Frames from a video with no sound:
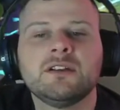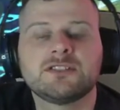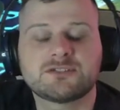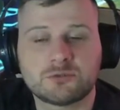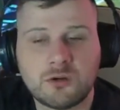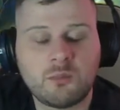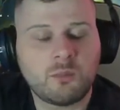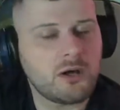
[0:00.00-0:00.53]

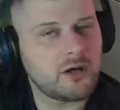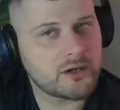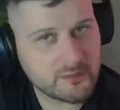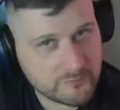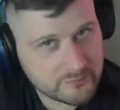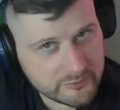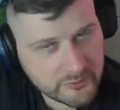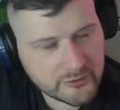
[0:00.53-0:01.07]
It's all a work
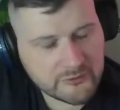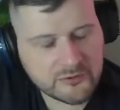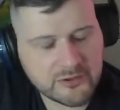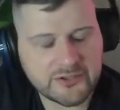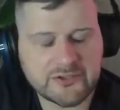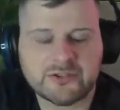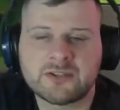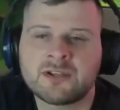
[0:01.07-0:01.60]
in
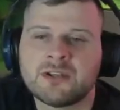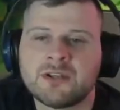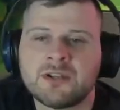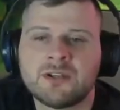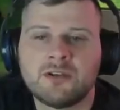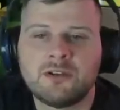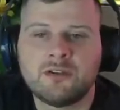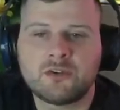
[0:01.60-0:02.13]
progress
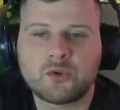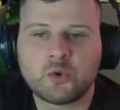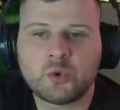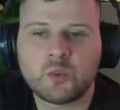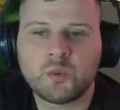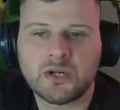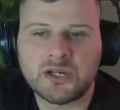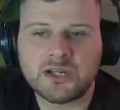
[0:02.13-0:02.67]
so
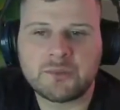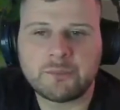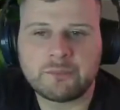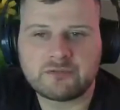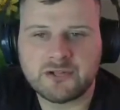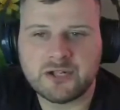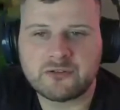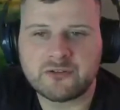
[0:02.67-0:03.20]
a work in
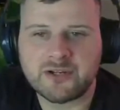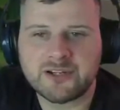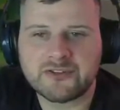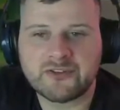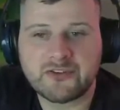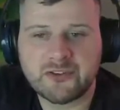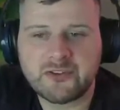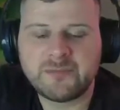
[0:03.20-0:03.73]

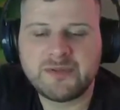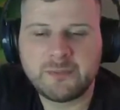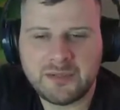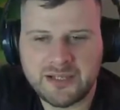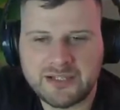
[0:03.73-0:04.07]
progress. So just be